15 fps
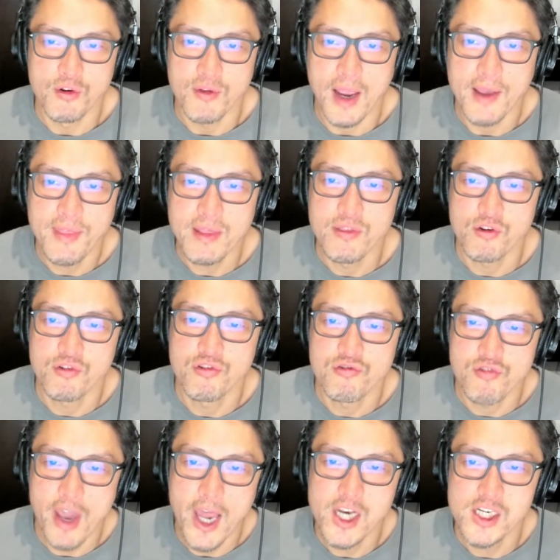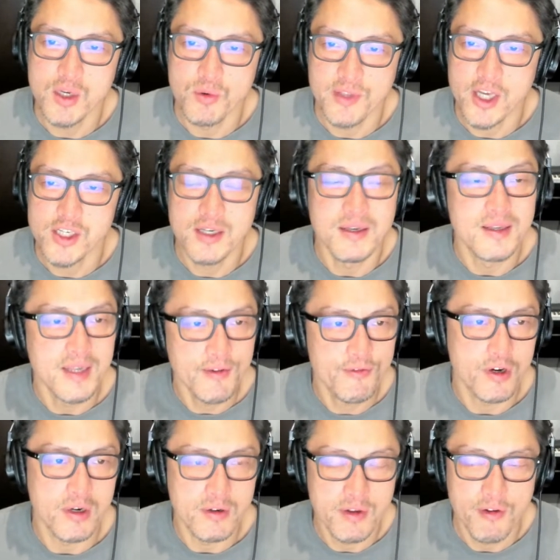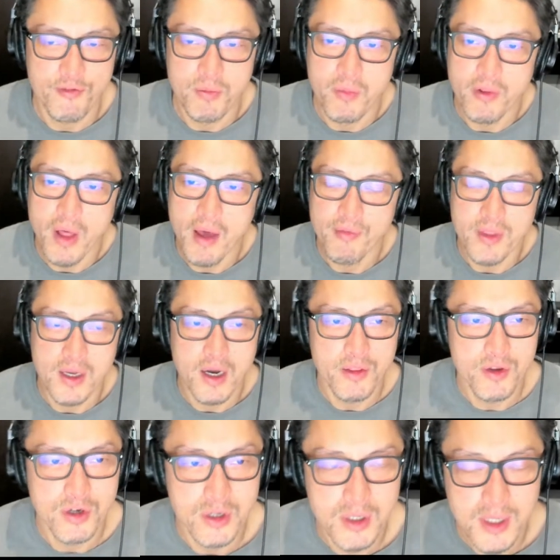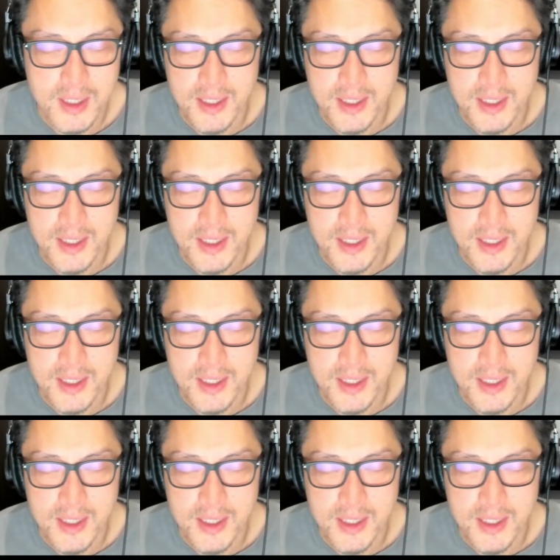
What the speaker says: I think their strategy was actually different from a lot of the other